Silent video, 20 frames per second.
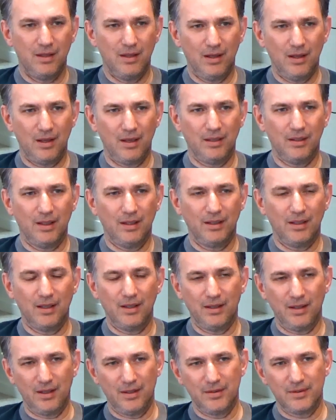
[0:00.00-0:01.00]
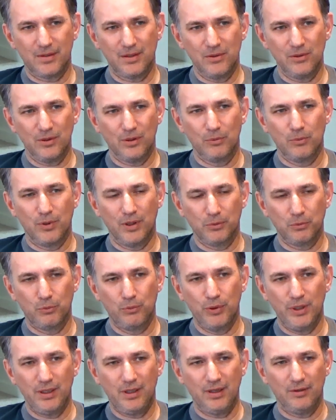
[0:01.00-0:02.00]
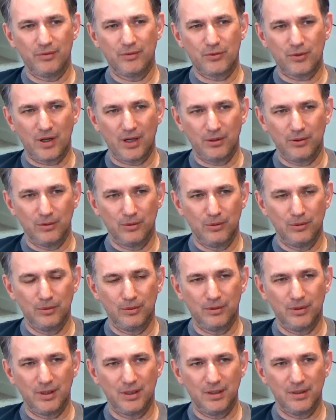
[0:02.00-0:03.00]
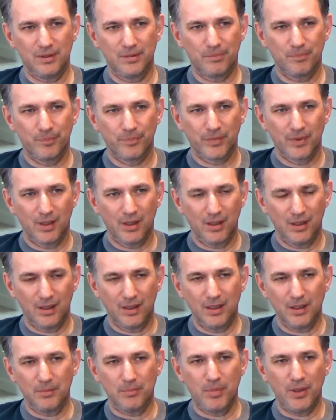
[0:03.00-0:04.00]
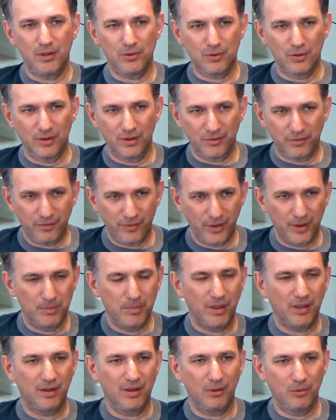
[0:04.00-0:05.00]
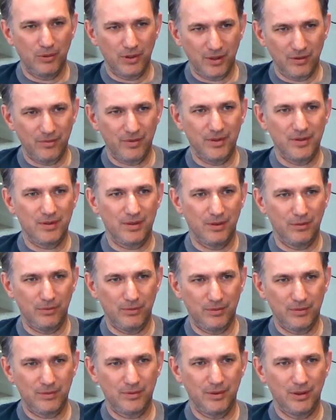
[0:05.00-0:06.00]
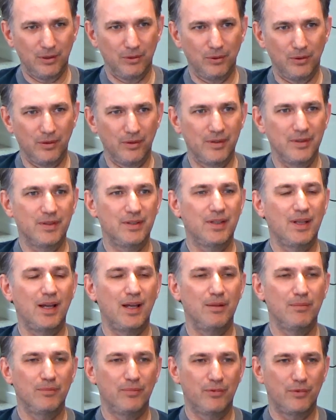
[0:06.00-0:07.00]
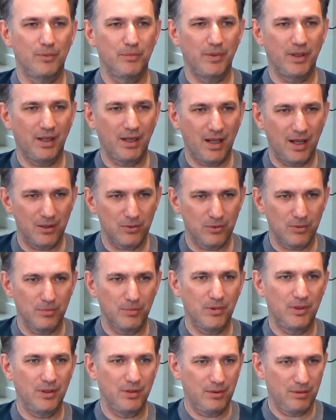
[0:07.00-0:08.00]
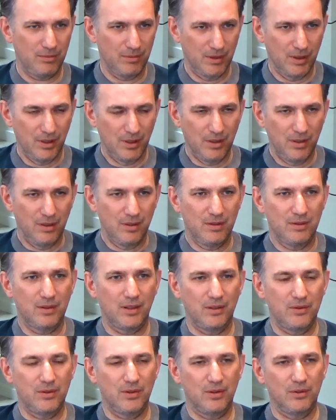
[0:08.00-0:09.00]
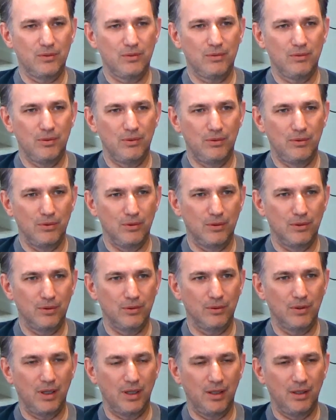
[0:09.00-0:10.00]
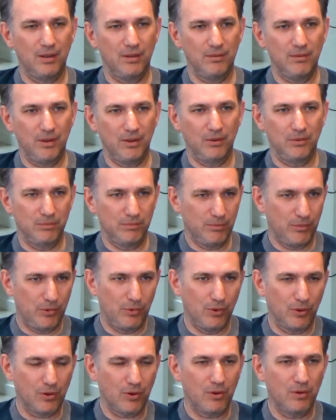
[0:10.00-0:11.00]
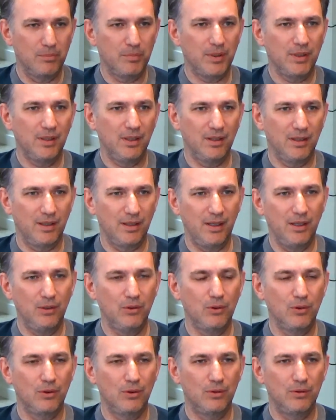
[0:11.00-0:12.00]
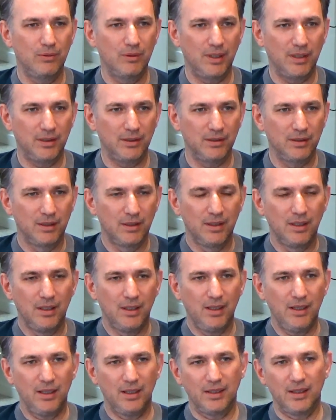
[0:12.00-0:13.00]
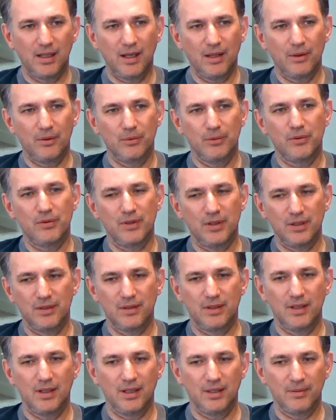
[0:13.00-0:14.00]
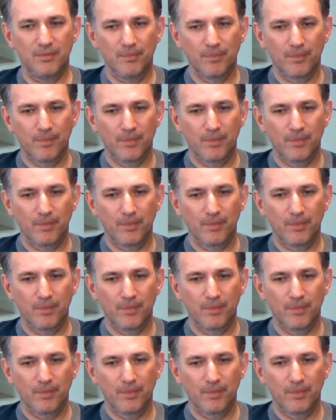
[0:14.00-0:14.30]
Yeah, and essentially what we have tried to do is, again, based on the feedback that we have received, all this time from the customers, such as your company, like Eco and others, is that